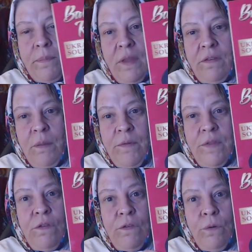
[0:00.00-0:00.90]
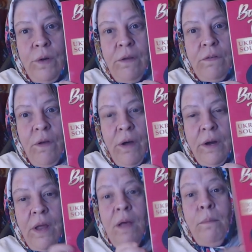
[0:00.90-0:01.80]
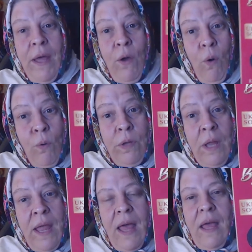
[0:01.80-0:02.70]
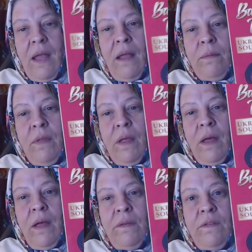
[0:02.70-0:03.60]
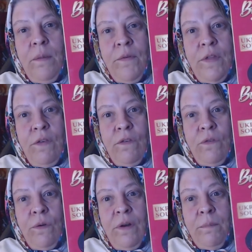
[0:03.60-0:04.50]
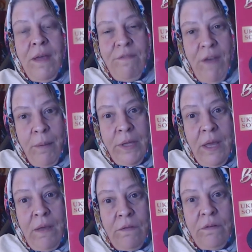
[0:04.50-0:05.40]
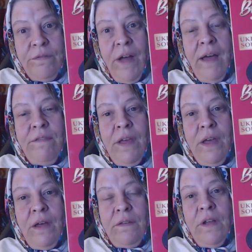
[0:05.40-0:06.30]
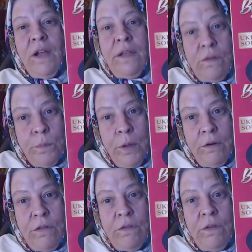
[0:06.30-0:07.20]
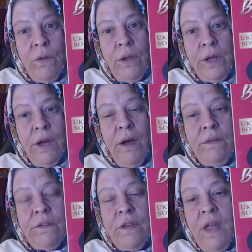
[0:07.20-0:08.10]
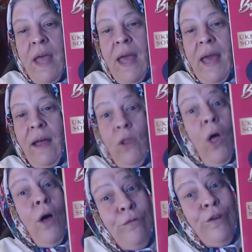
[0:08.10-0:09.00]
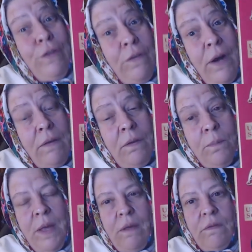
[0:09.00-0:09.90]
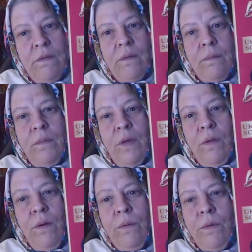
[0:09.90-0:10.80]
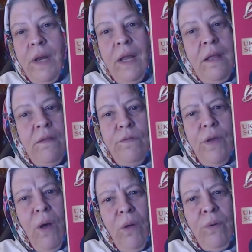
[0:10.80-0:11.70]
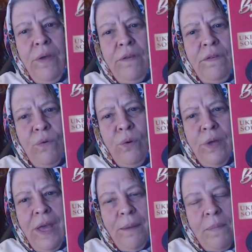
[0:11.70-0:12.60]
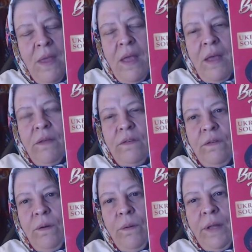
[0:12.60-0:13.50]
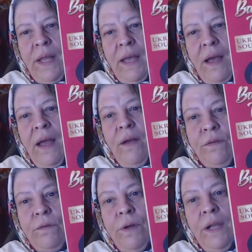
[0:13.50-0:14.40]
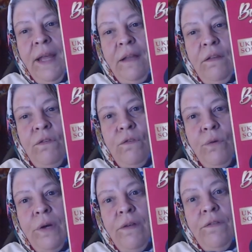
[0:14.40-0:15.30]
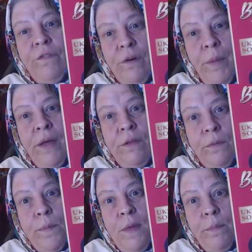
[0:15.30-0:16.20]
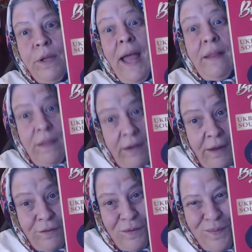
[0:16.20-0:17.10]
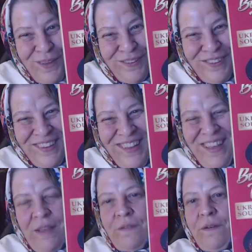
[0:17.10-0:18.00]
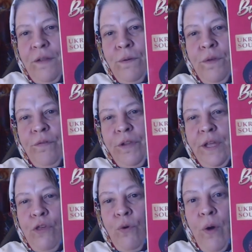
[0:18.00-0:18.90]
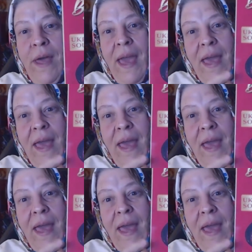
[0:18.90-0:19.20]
Some of these stories are my own, and some of these stories my family surviving Stalinist purges and Holocaust, along with the recipes. You know, Ukrainians, we always cooking. So, and I also collected stories from other people and the recipes. So I know you will enjoy.